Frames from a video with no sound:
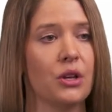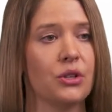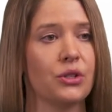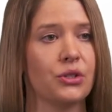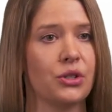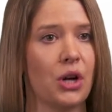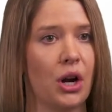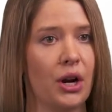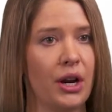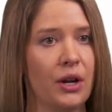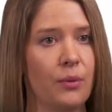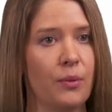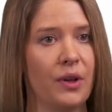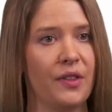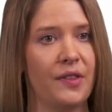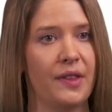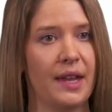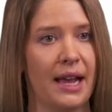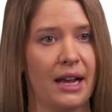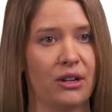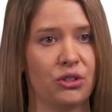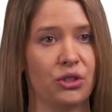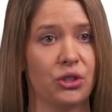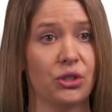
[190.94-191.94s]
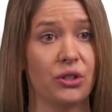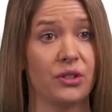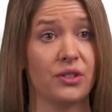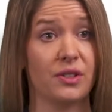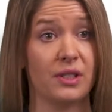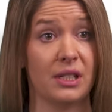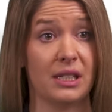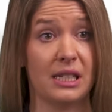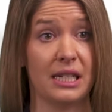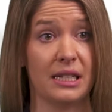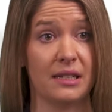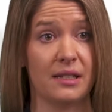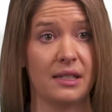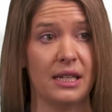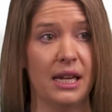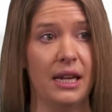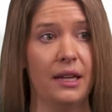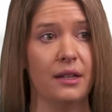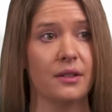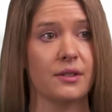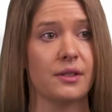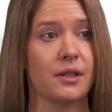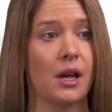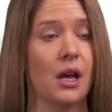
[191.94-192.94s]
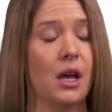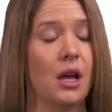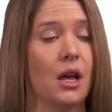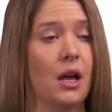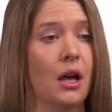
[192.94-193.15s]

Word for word: Starting with national statistics,